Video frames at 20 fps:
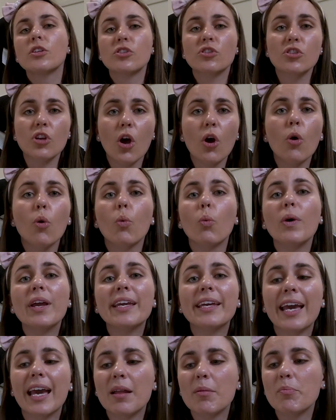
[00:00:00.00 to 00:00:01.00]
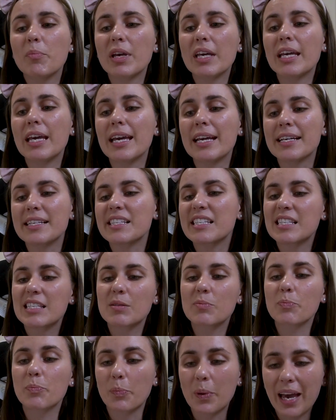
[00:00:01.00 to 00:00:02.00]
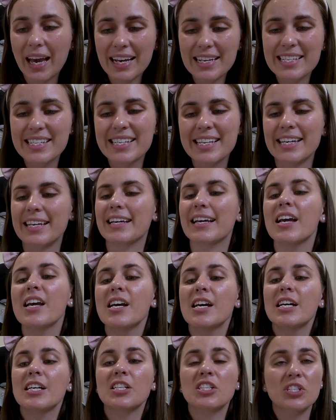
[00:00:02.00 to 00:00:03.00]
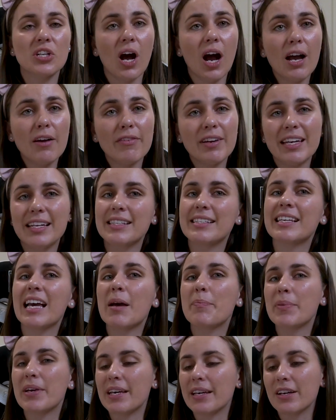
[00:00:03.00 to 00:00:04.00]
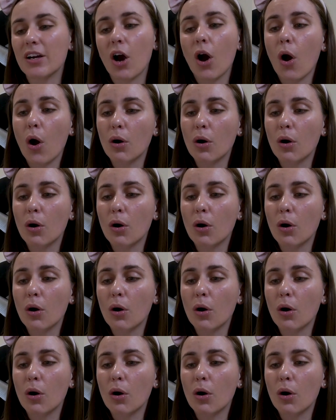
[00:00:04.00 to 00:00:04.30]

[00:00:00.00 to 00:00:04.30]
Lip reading: So we can be expecting Snivy, Tepig,